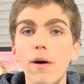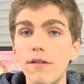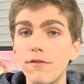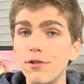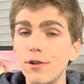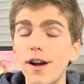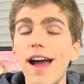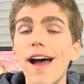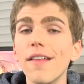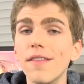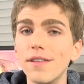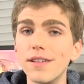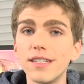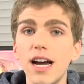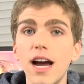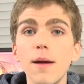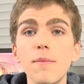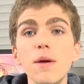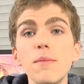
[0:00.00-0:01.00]
However, at the
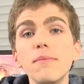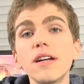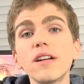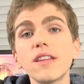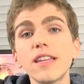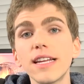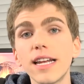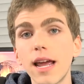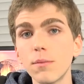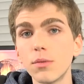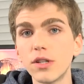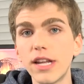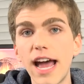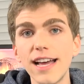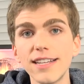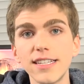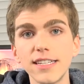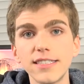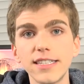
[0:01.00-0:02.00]
time, it merely enabled
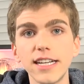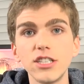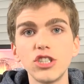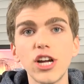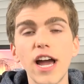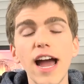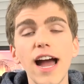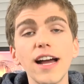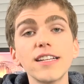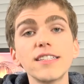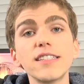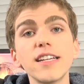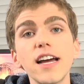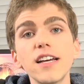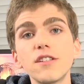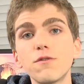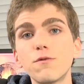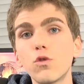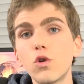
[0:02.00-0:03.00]
SSH
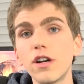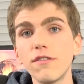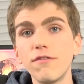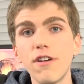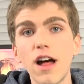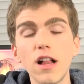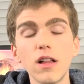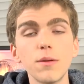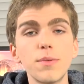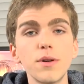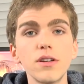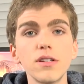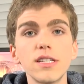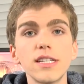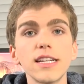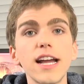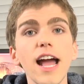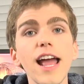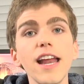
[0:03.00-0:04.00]
access for
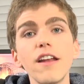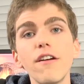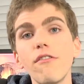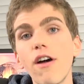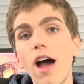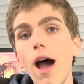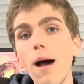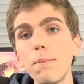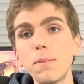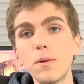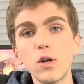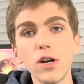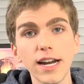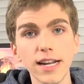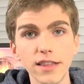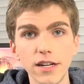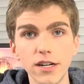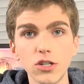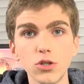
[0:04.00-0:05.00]
developers to kind of
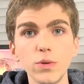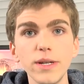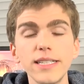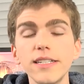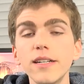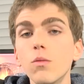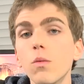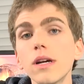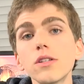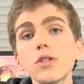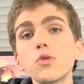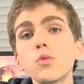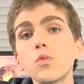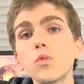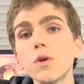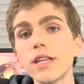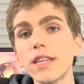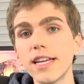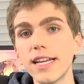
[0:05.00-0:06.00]
upgrade their tweaks, and it wasn't
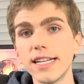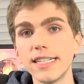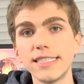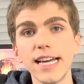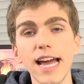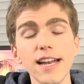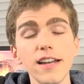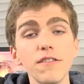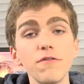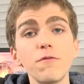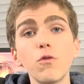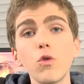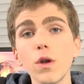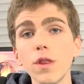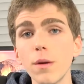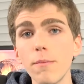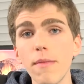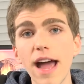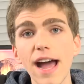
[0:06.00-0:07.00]
really intended
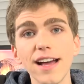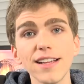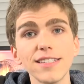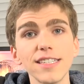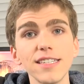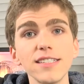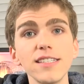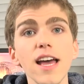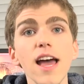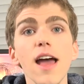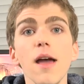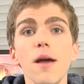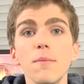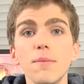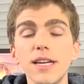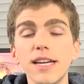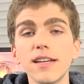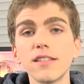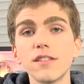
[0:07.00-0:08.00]
for the masses
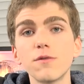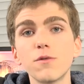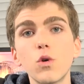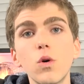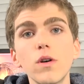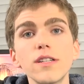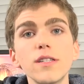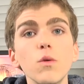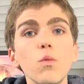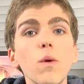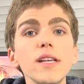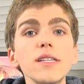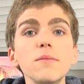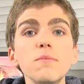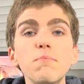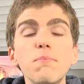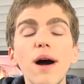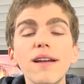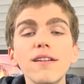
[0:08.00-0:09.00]
because, of course, it
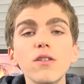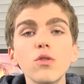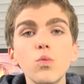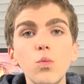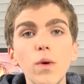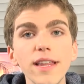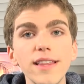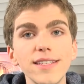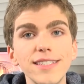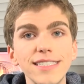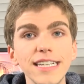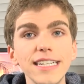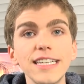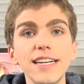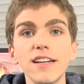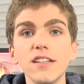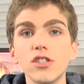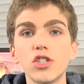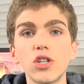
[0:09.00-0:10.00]
wasn't bundled with
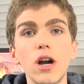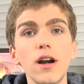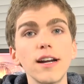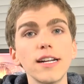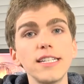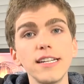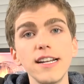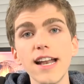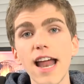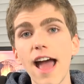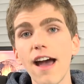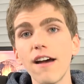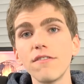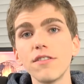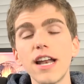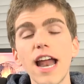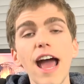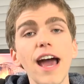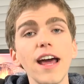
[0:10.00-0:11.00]
Cydia. Saurik didn't
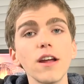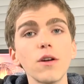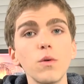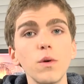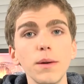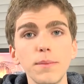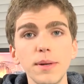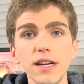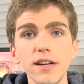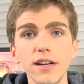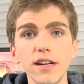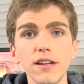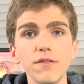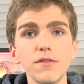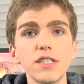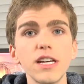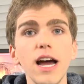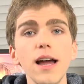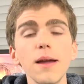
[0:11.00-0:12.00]
have an adequate period
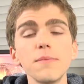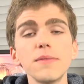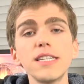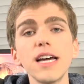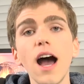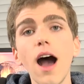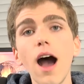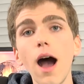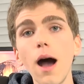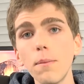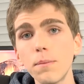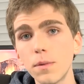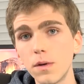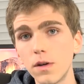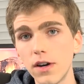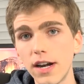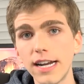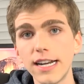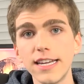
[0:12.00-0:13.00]
of time to
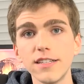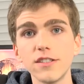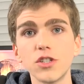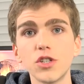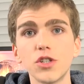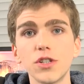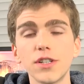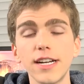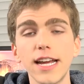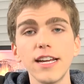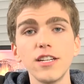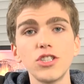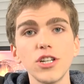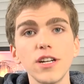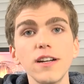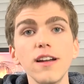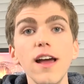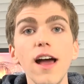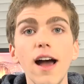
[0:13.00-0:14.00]
upgrade his
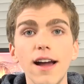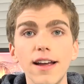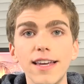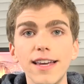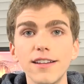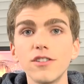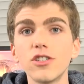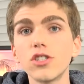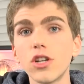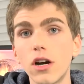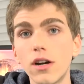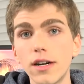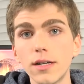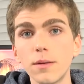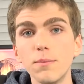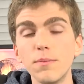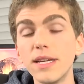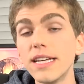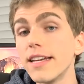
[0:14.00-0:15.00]
creation, again,
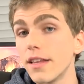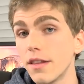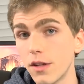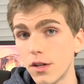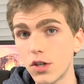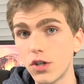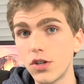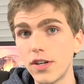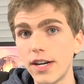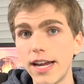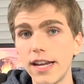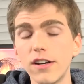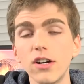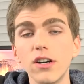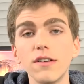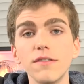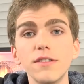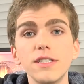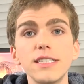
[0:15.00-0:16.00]
Saurik being the
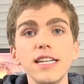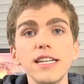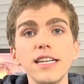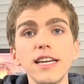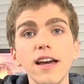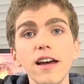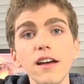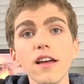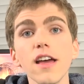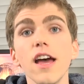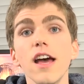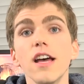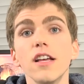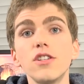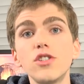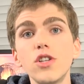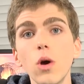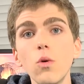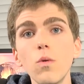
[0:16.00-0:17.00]
creator of Cydia,
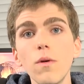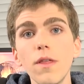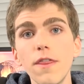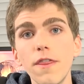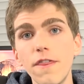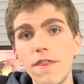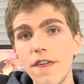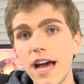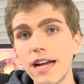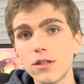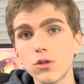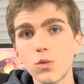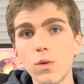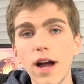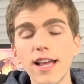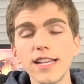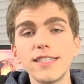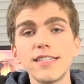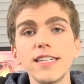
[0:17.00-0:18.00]
so that's
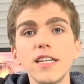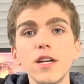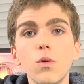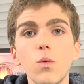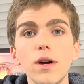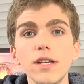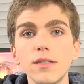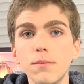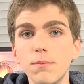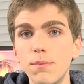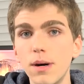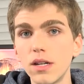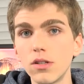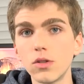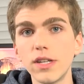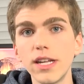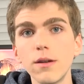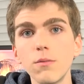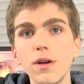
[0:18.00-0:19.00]
why Cydia wasn't
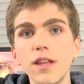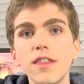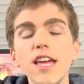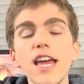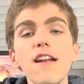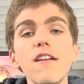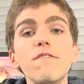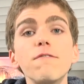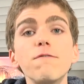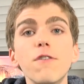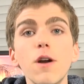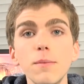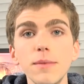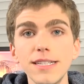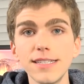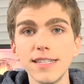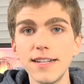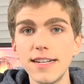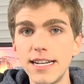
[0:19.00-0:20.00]
bundled in with it from
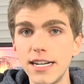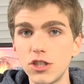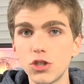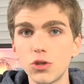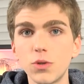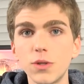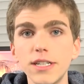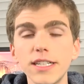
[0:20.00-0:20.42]
its initial